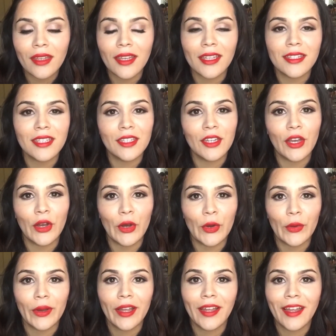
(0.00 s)
get to
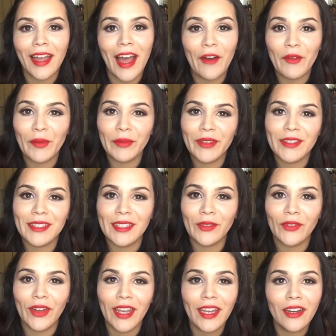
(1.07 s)
know how I'm
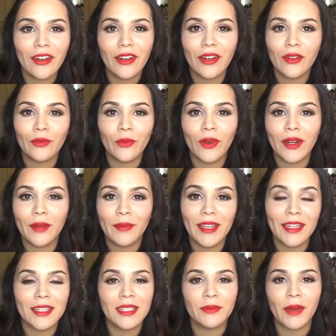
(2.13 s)
losing weight, or want to be
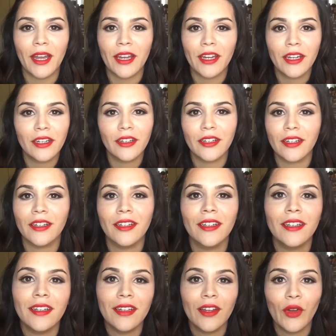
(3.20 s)
inspired, or
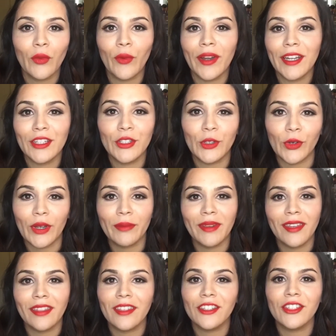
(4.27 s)
want to join
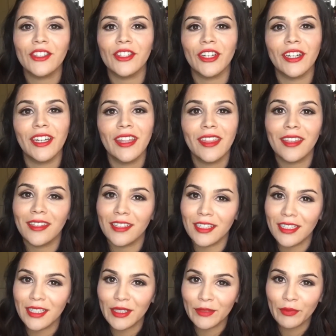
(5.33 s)
me in this journey, then
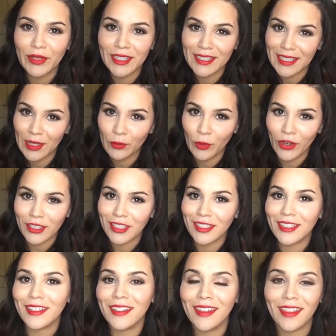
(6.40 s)
just please keep watching.